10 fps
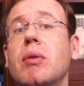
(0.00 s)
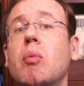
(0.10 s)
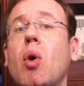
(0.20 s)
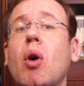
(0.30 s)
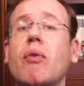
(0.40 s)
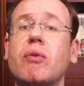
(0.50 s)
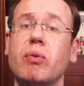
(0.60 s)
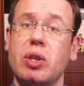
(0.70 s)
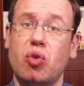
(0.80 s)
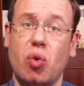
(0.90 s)
the more
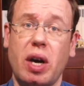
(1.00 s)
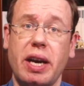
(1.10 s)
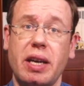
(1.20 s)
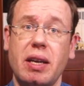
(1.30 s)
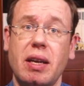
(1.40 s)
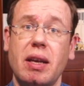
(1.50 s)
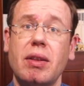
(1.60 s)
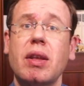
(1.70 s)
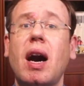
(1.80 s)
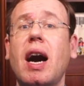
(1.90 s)
often we try,
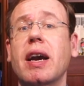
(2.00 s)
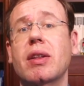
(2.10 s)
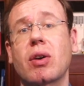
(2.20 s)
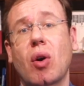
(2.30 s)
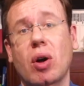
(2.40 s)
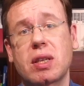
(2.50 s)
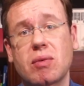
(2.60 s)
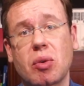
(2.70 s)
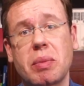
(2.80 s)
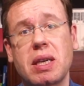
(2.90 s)
the higher the odds
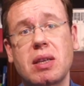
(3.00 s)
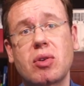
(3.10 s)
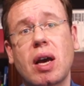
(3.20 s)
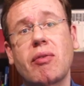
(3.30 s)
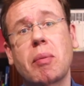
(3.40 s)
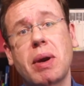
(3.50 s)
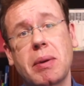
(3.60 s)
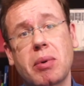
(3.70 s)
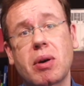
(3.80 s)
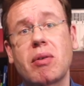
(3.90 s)
will be to have a
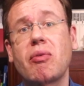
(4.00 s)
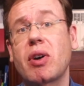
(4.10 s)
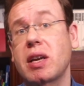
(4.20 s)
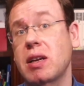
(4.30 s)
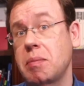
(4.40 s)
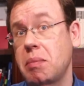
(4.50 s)
paper finally